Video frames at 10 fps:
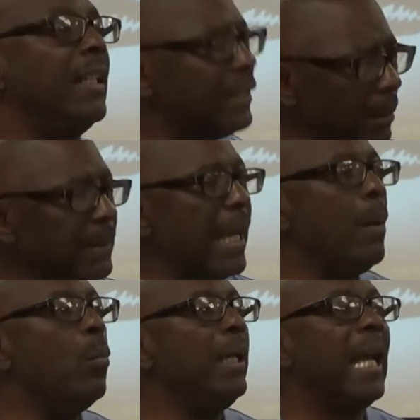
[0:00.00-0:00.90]
and
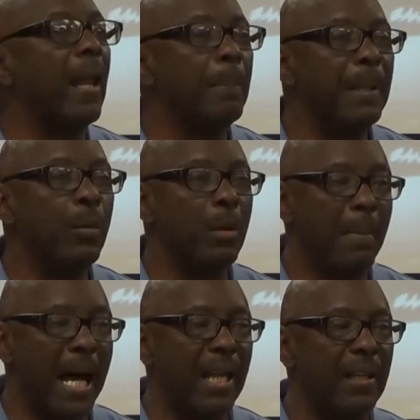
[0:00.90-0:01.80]
sometimes we got to be
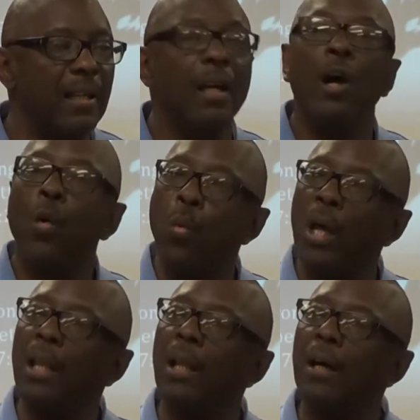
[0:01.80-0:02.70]
reminded
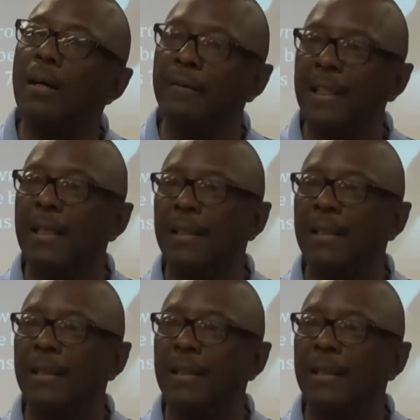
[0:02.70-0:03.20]
what love is.